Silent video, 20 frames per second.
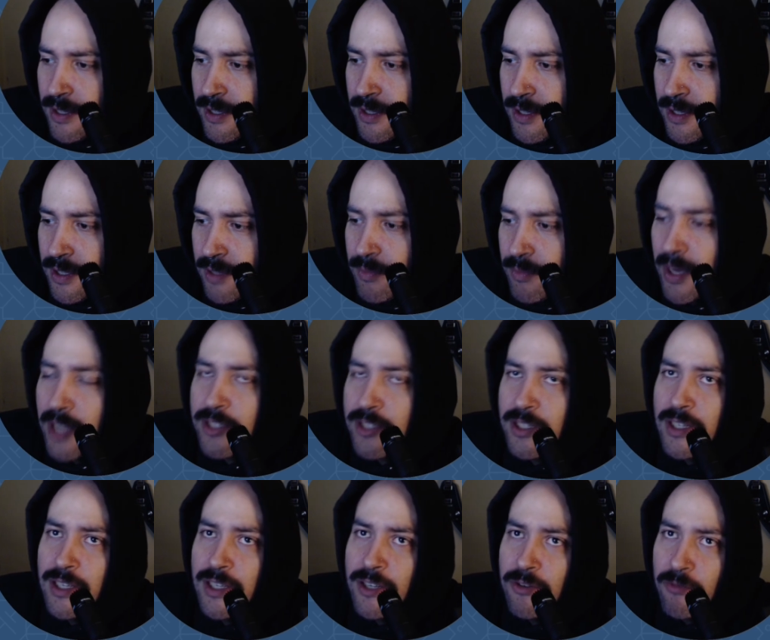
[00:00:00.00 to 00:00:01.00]
imagining
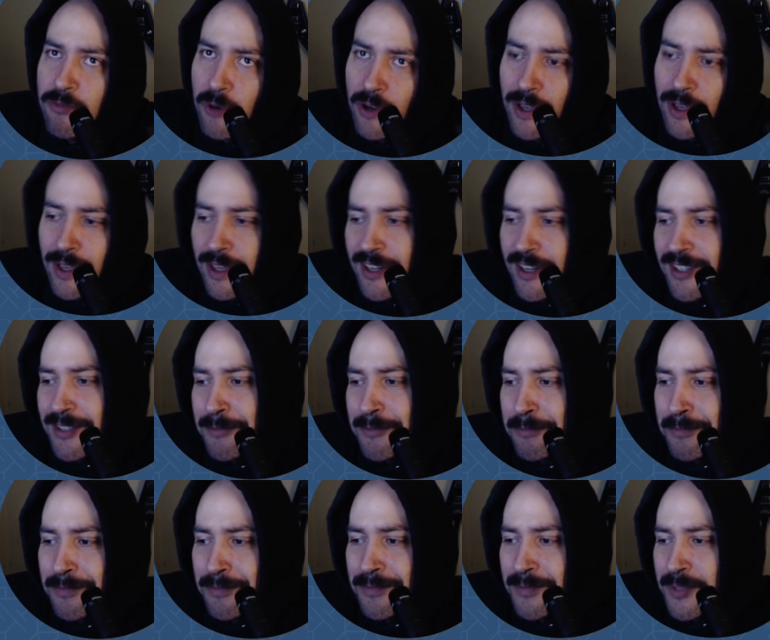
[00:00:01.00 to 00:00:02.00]
you're working in a
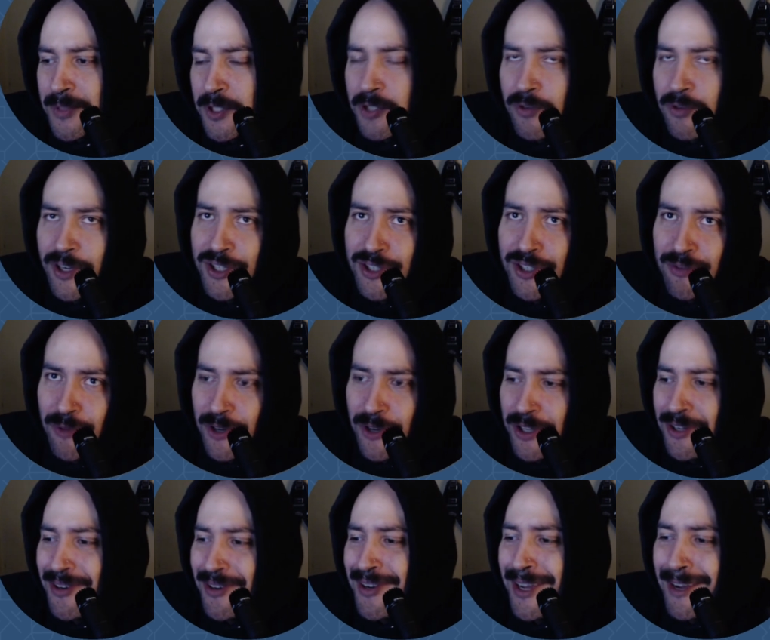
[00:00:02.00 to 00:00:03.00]
situation where you
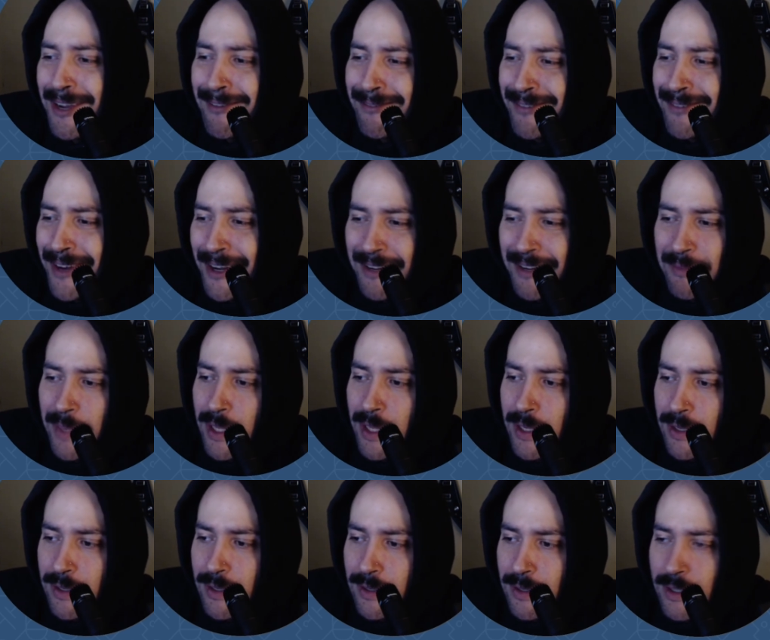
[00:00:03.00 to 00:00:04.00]
don't have automated
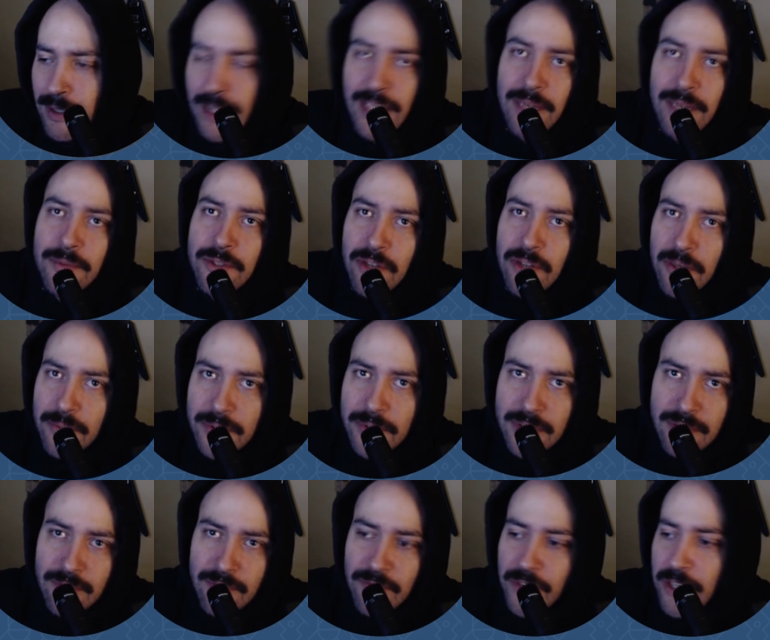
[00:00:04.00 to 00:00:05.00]
cleanup scripts
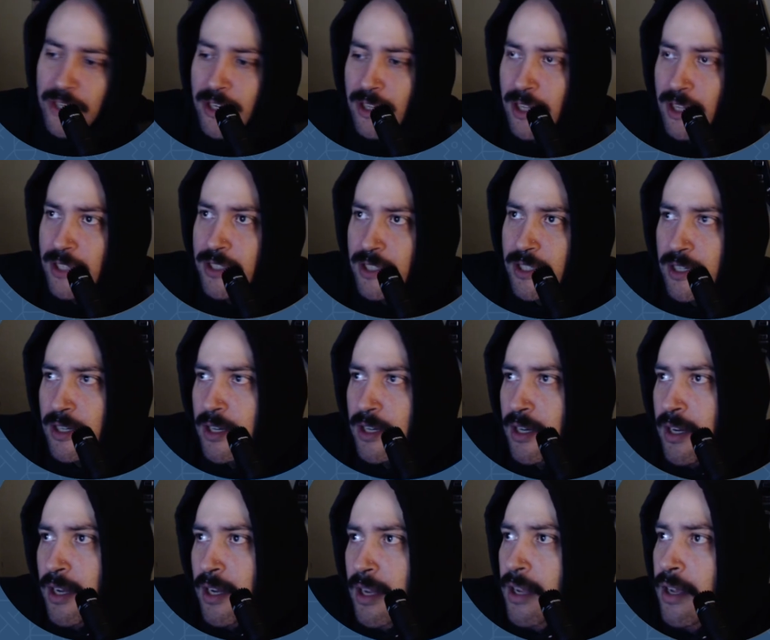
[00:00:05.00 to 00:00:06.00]
for your cluster,
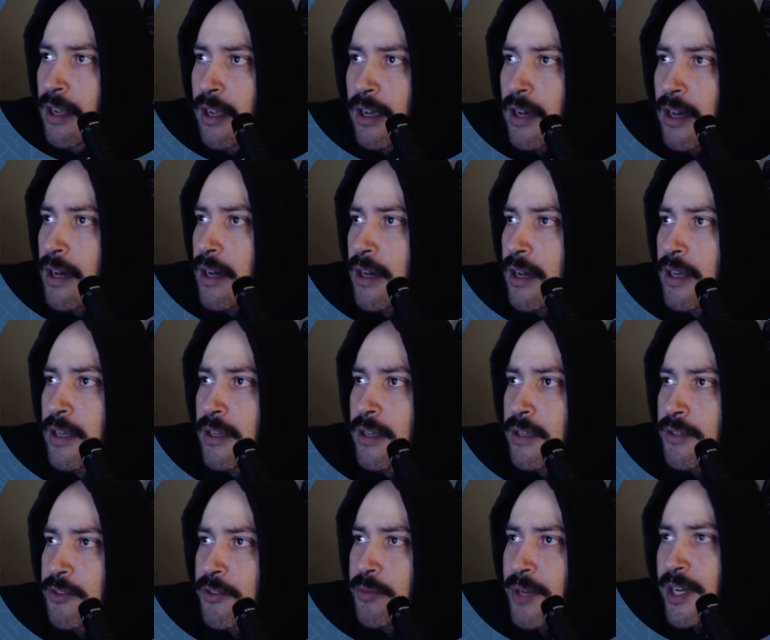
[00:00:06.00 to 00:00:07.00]
you
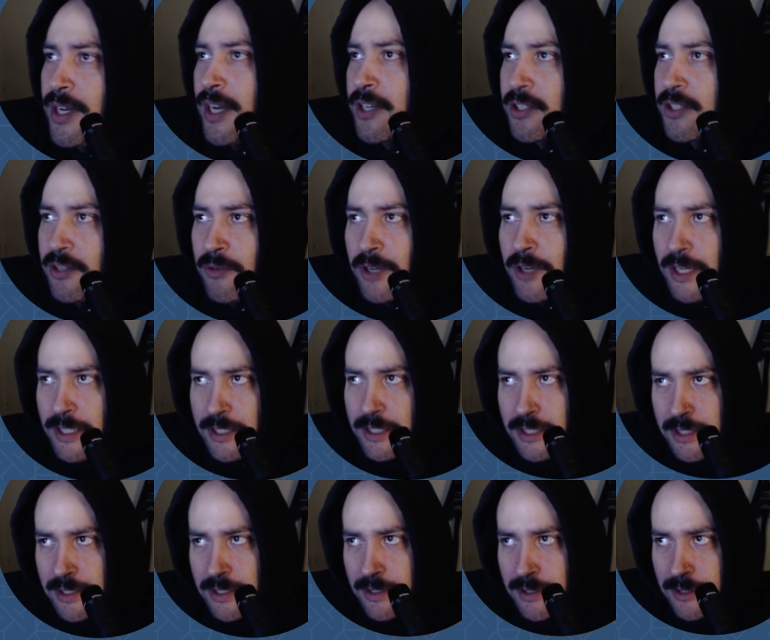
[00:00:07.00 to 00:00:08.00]
might actually want to
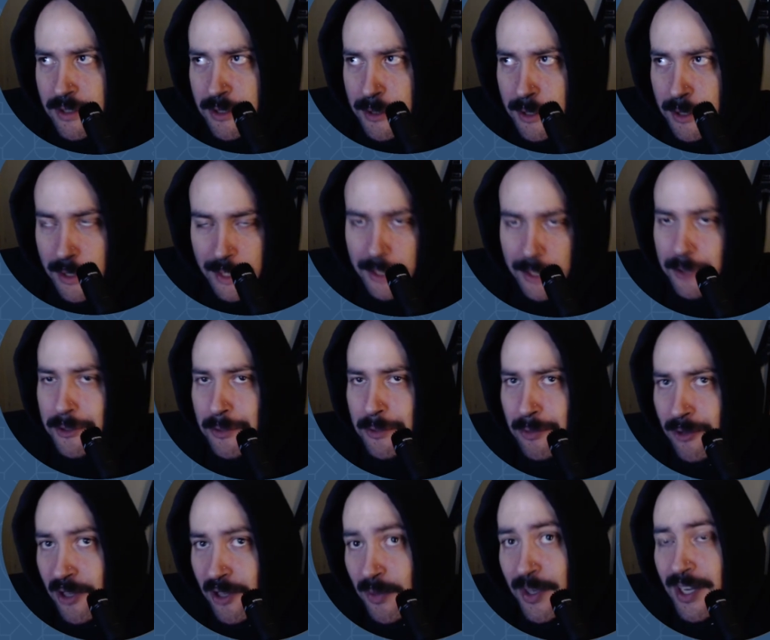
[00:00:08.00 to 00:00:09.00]
delete your
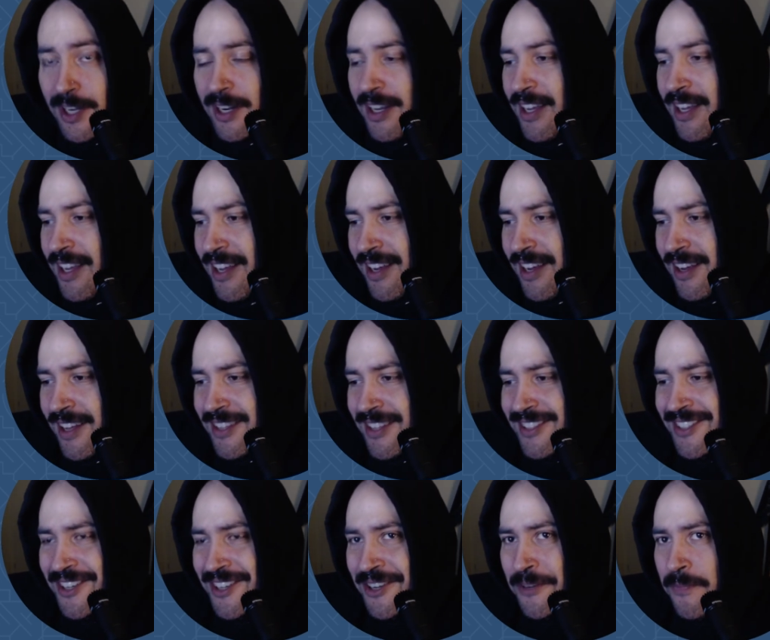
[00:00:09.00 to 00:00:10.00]
deployment. And
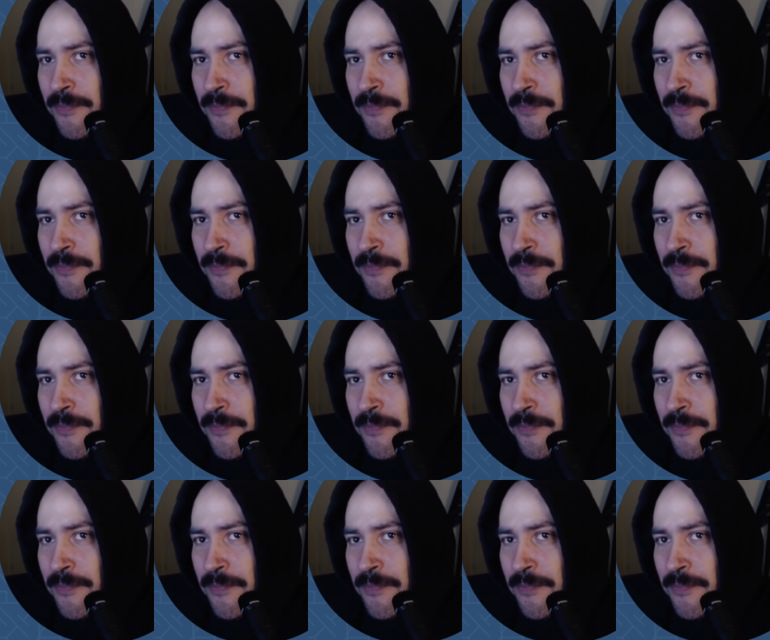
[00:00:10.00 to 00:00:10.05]
so